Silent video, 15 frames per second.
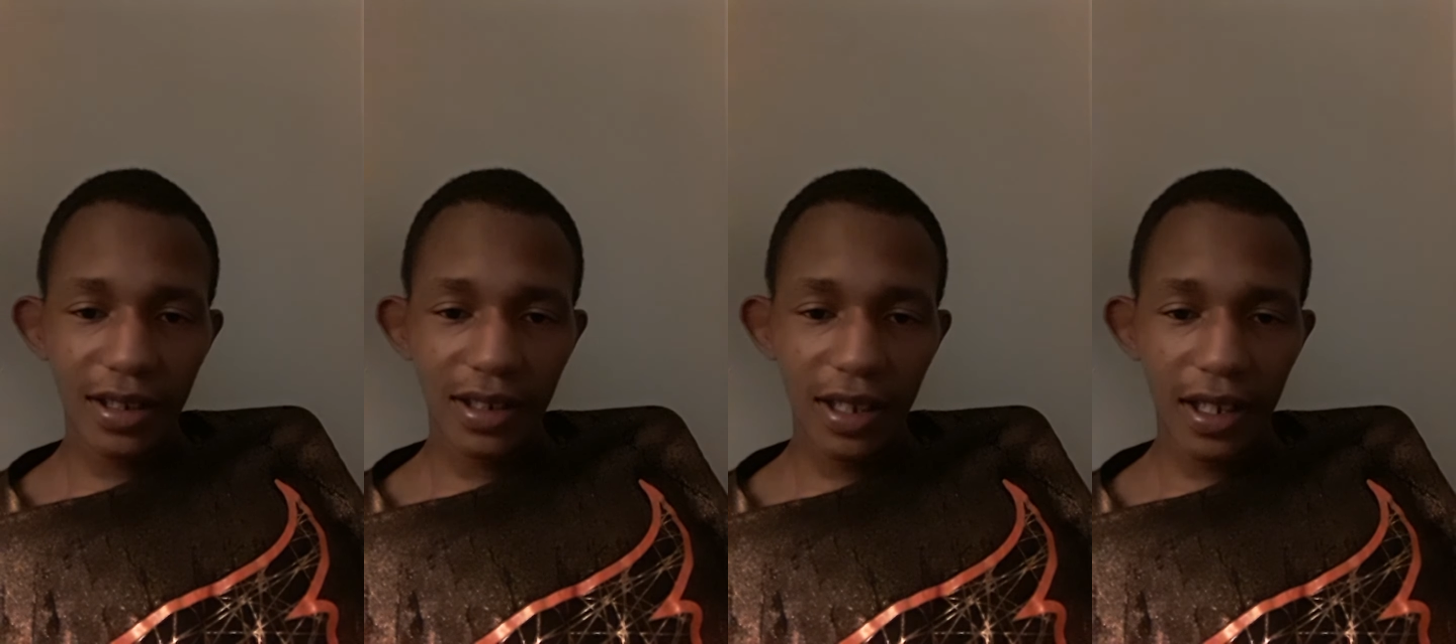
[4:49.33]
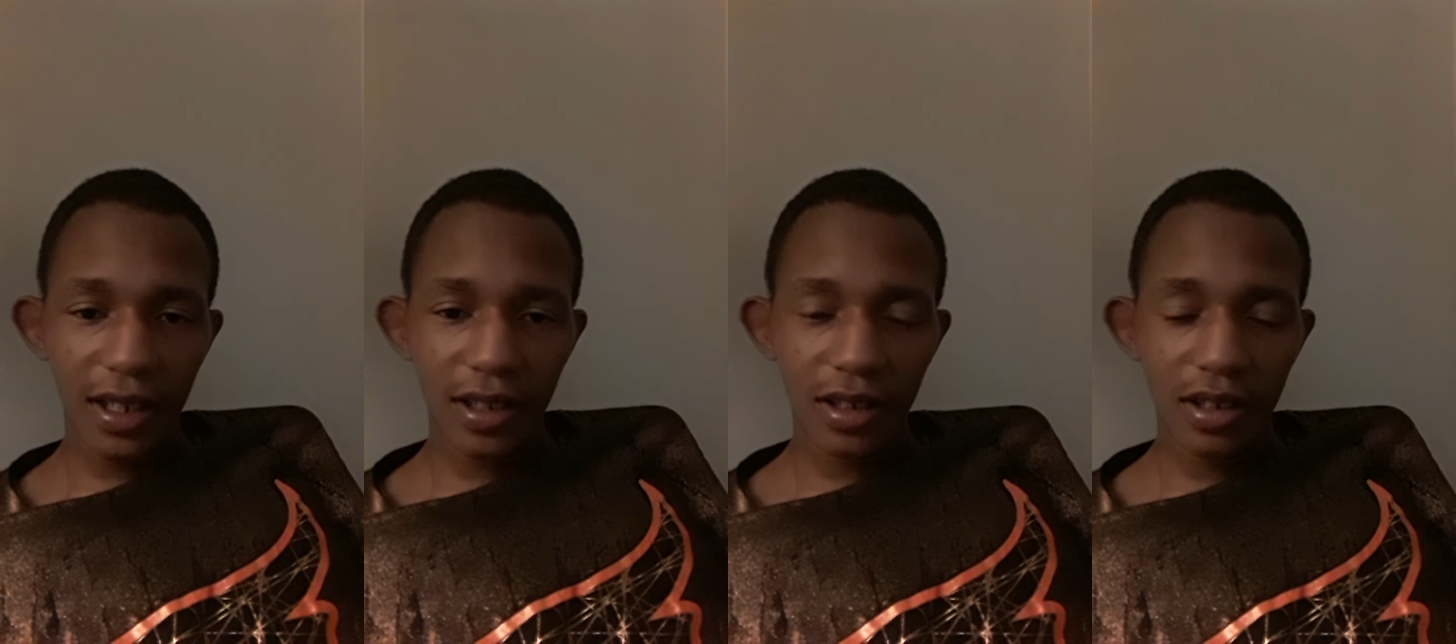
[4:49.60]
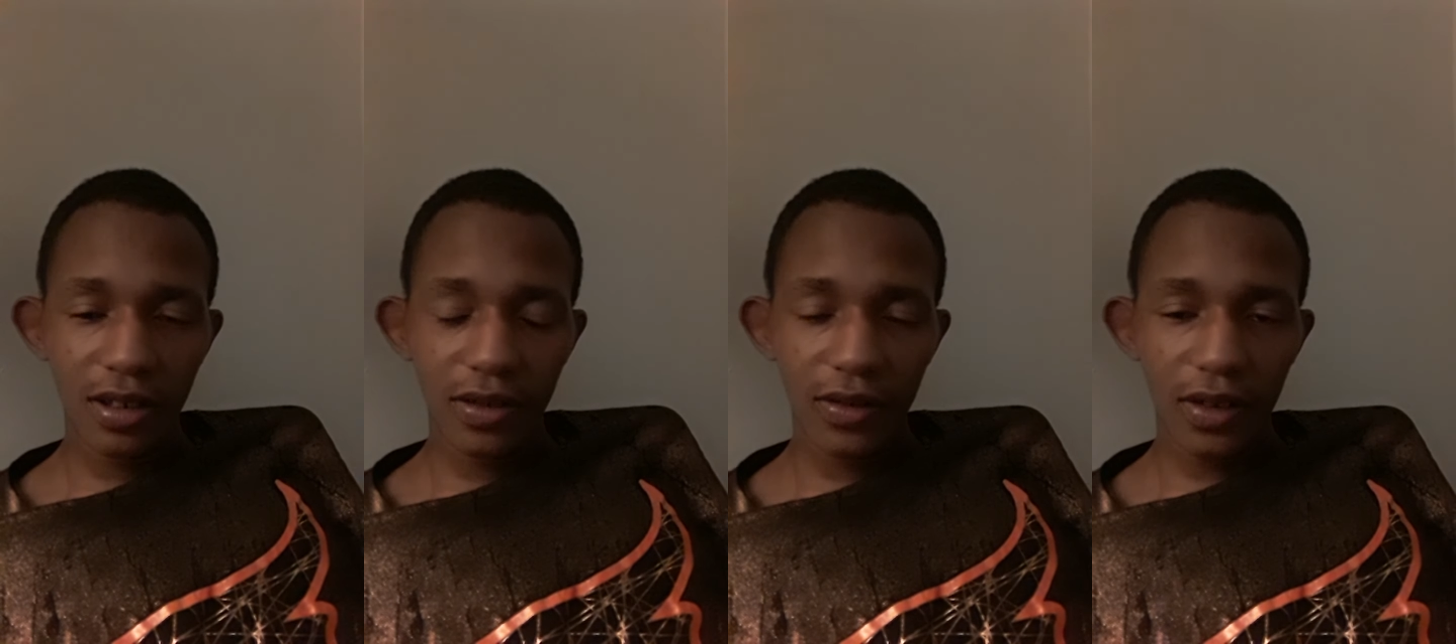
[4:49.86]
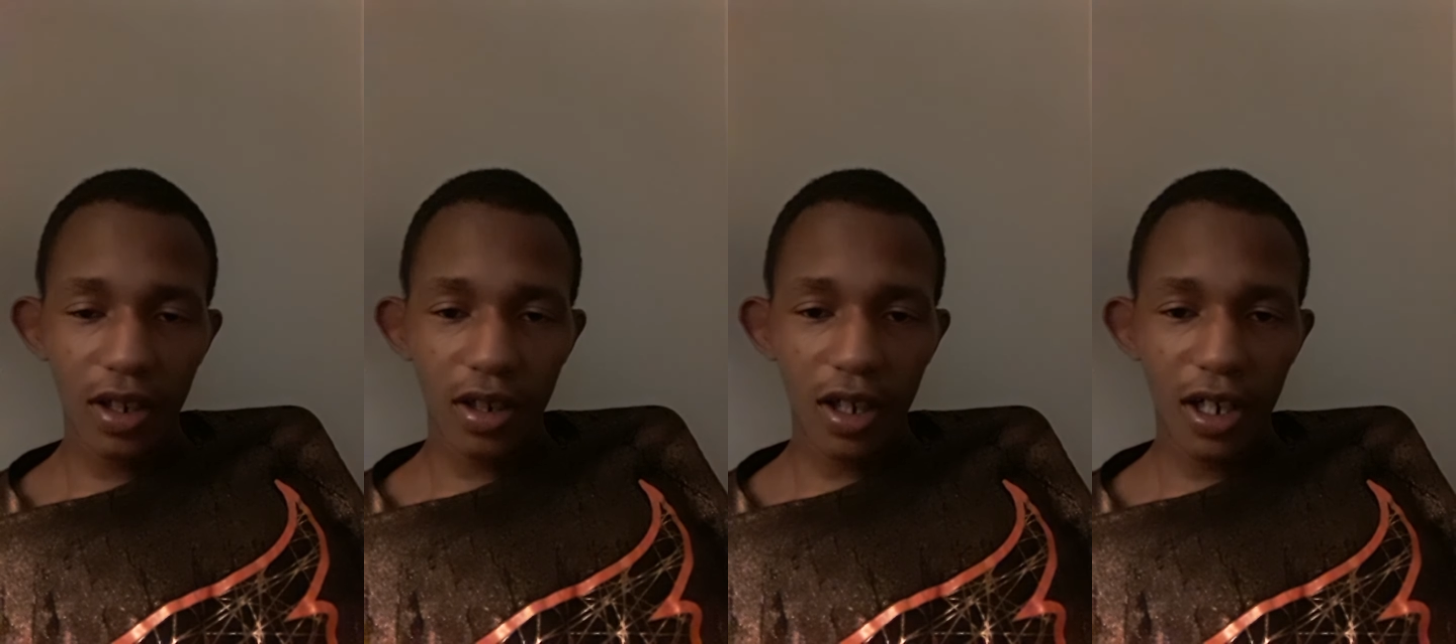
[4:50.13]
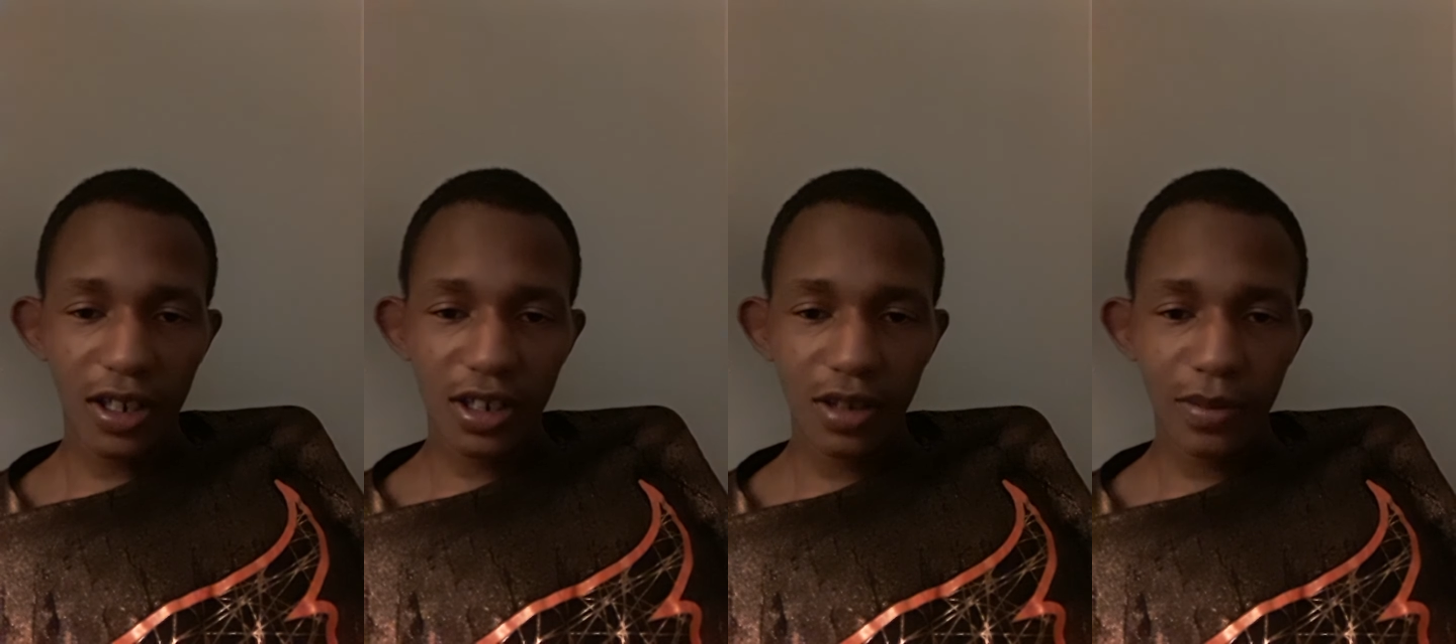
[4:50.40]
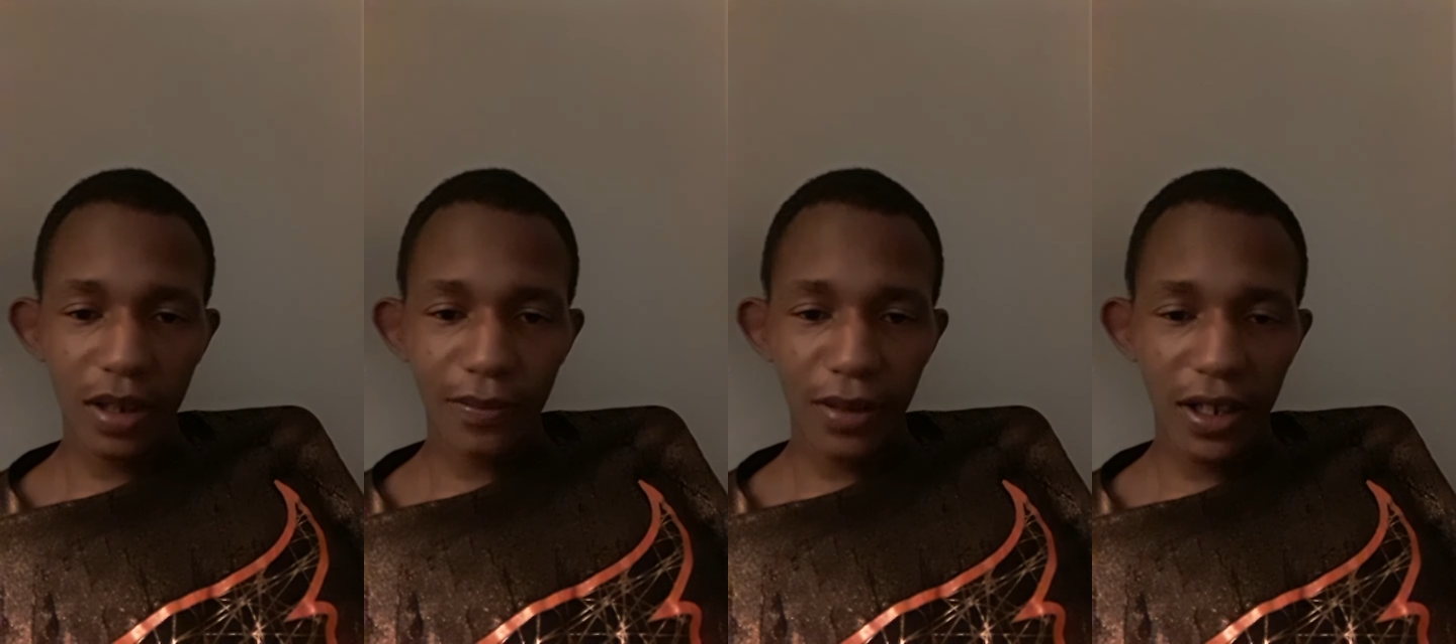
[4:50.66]
say their
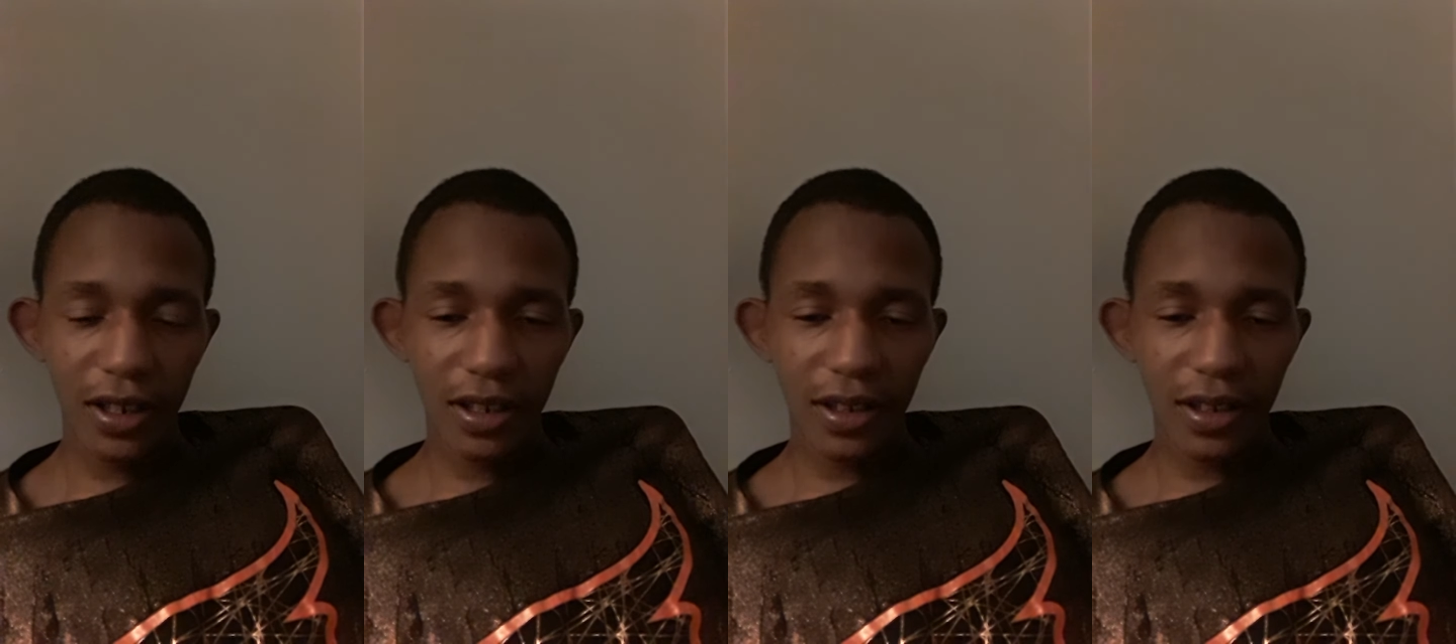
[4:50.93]
ultimate penny,